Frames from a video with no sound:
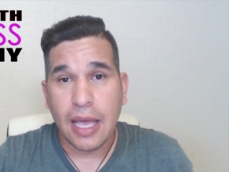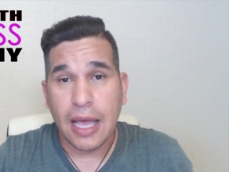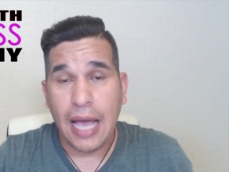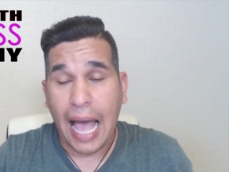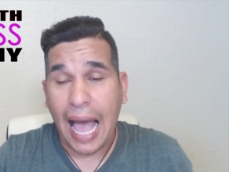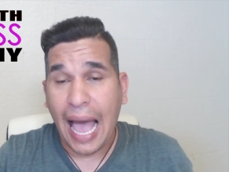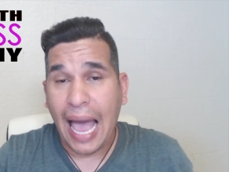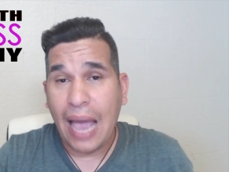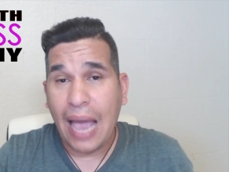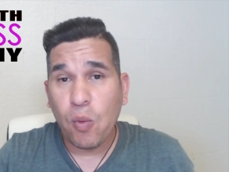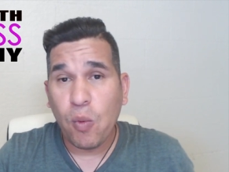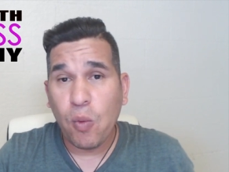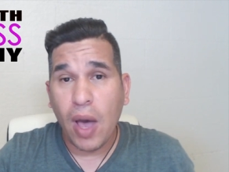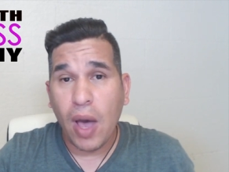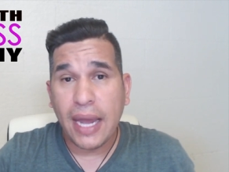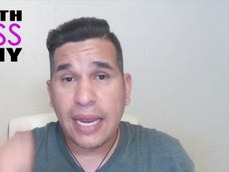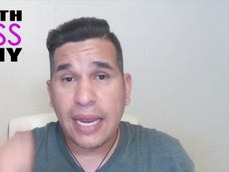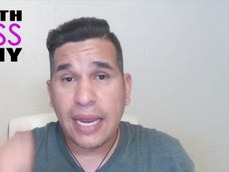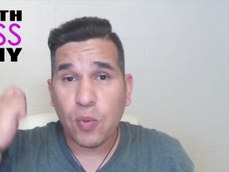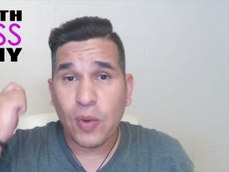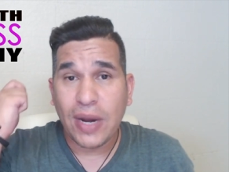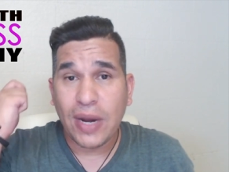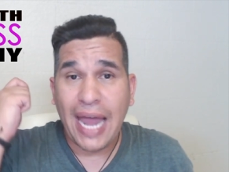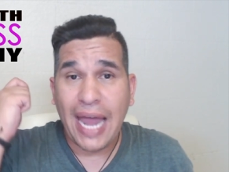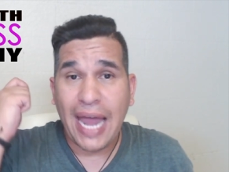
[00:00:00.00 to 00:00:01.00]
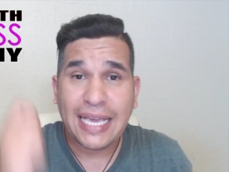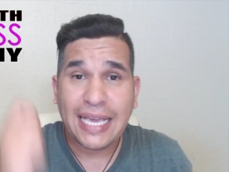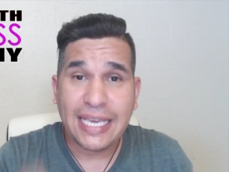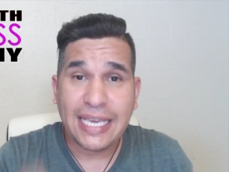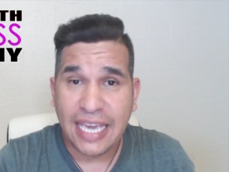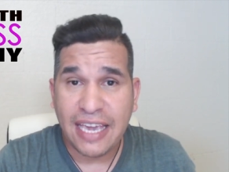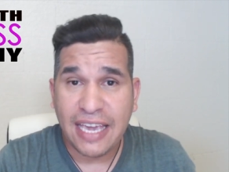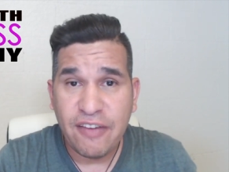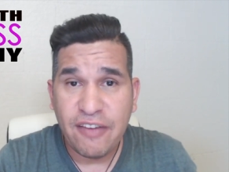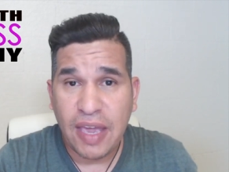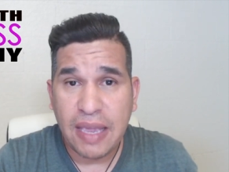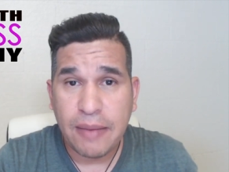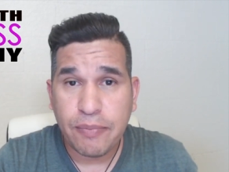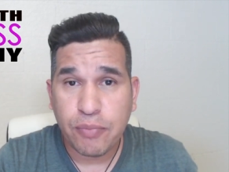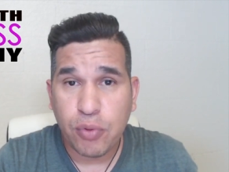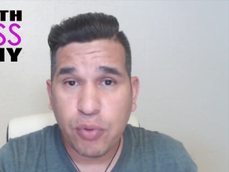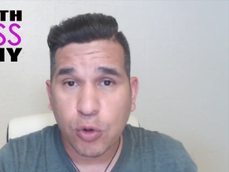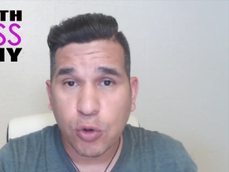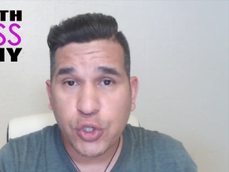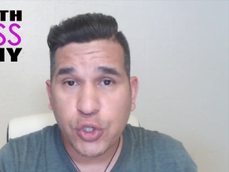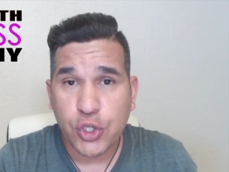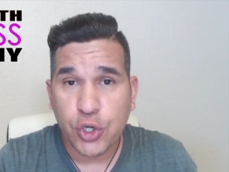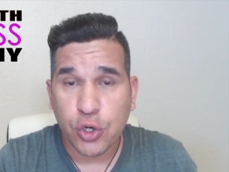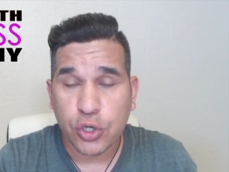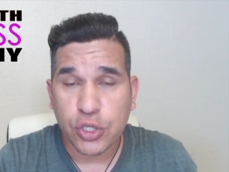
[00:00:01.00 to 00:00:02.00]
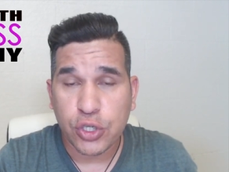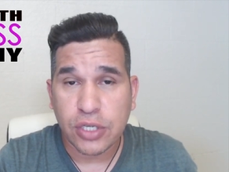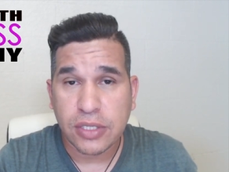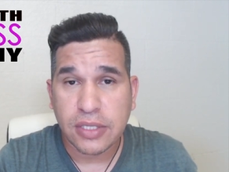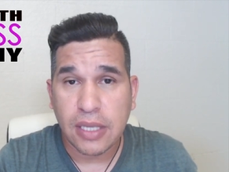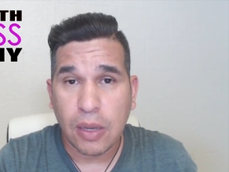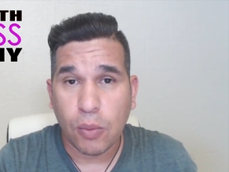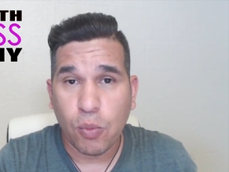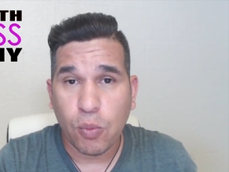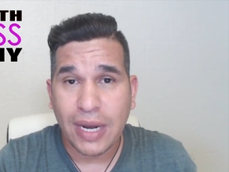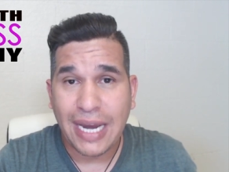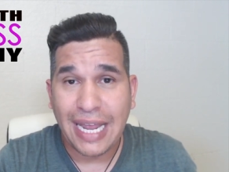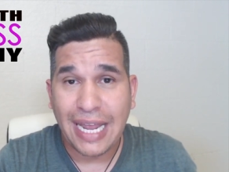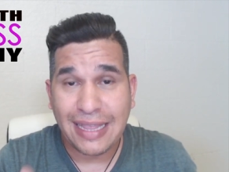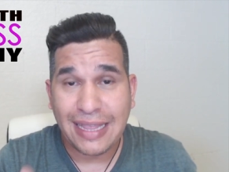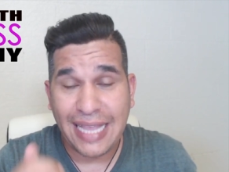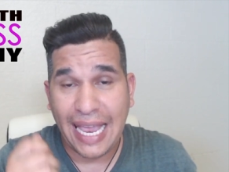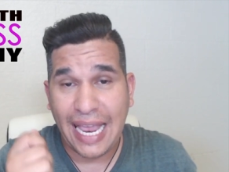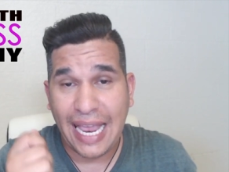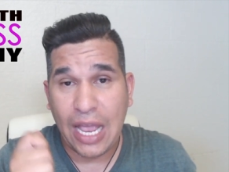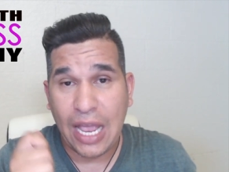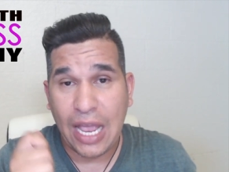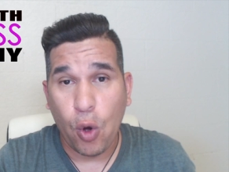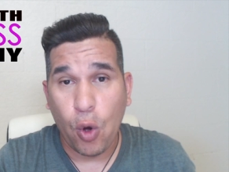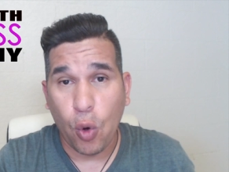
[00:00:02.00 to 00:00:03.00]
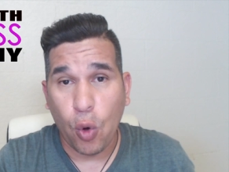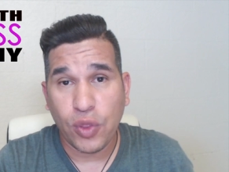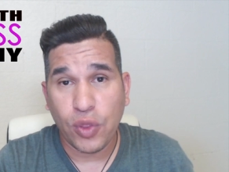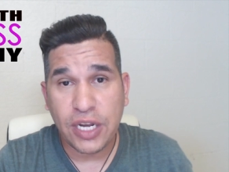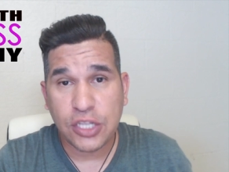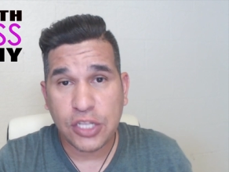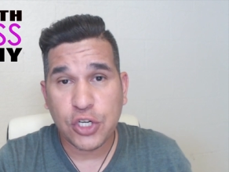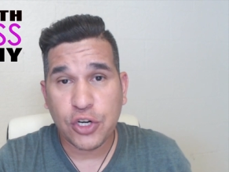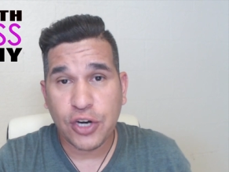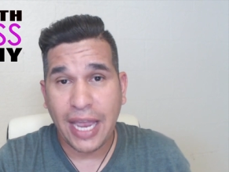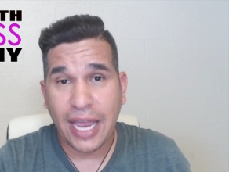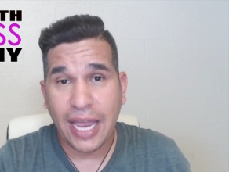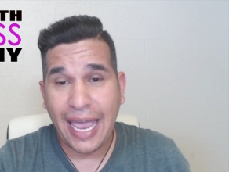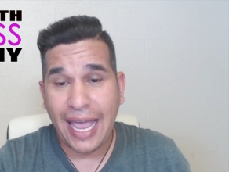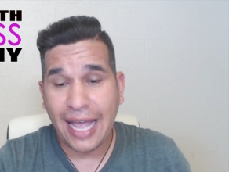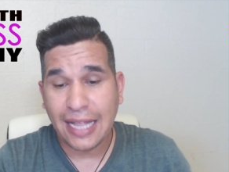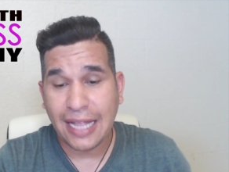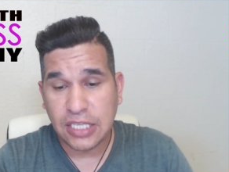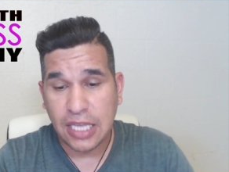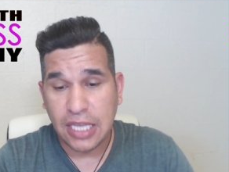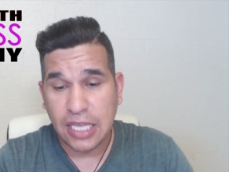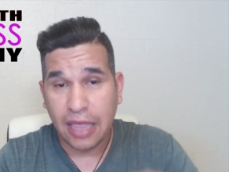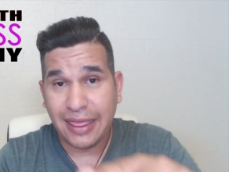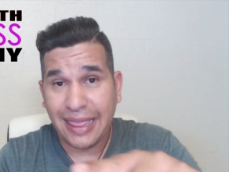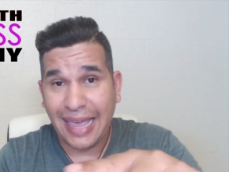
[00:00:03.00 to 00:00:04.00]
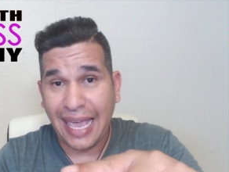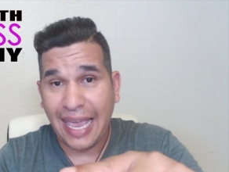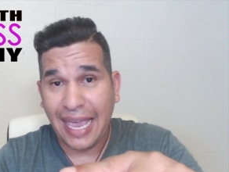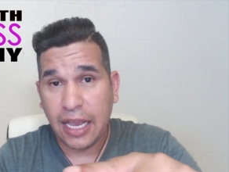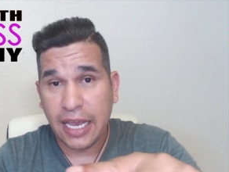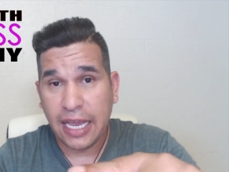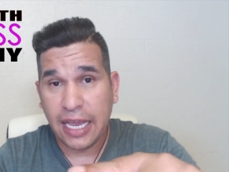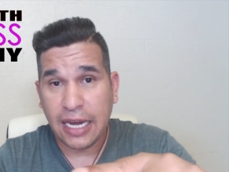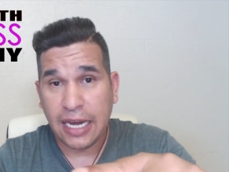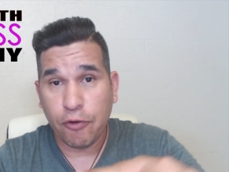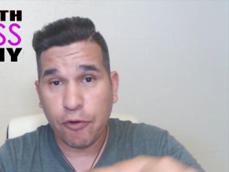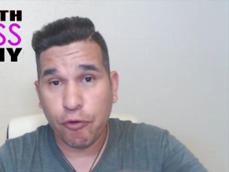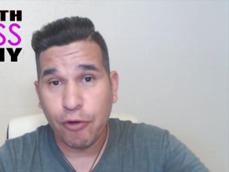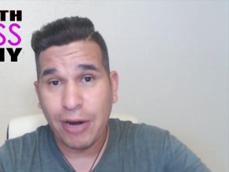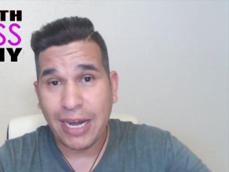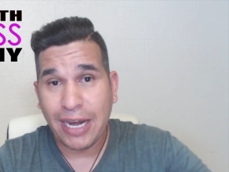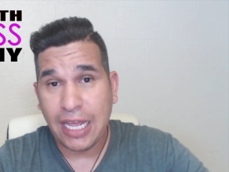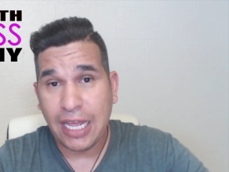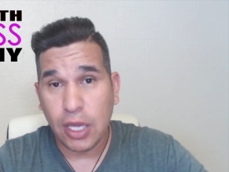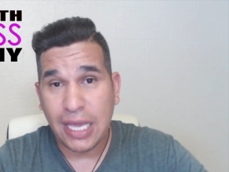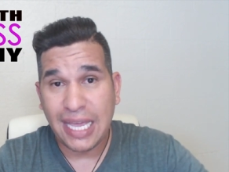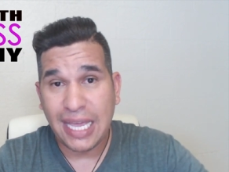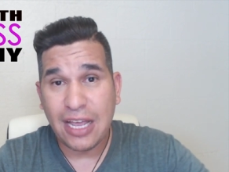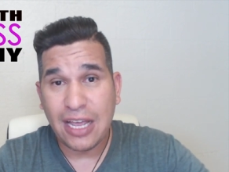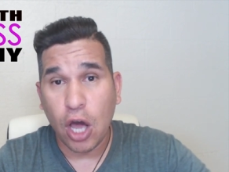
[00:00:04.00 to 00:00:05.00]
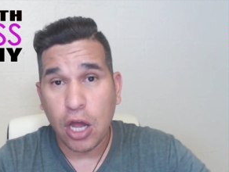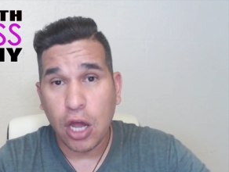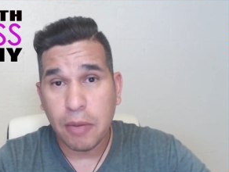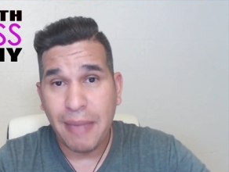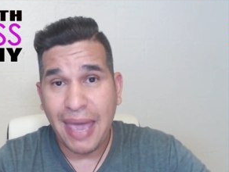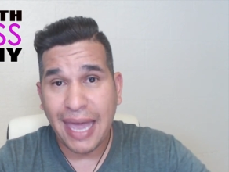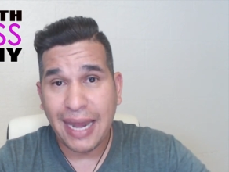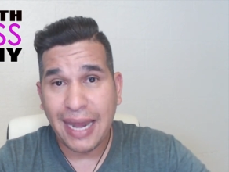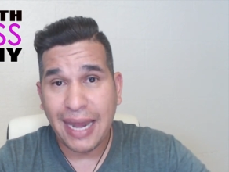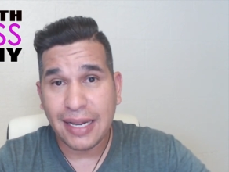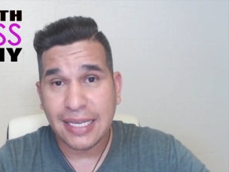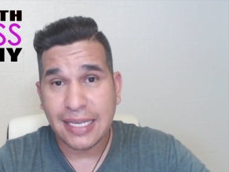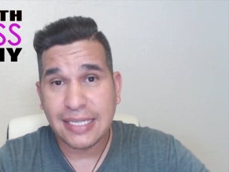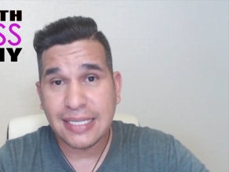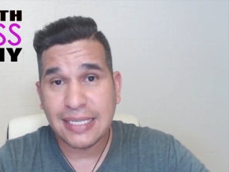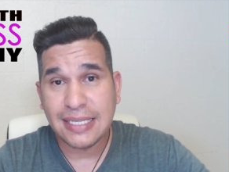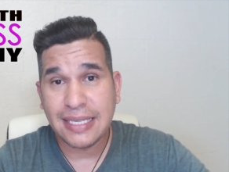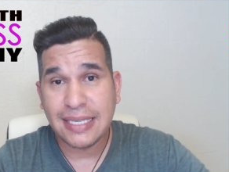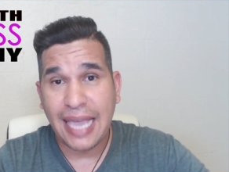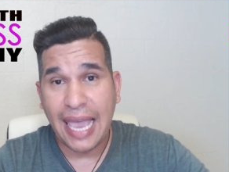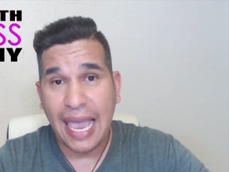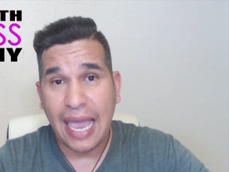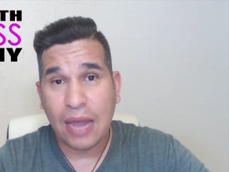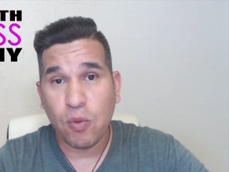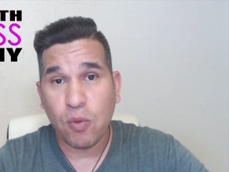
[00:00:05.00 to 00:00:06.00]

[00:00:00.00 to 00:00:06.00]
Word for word: I want it when I give a brochure to someone and they hold it in their hands, they can already automatically scan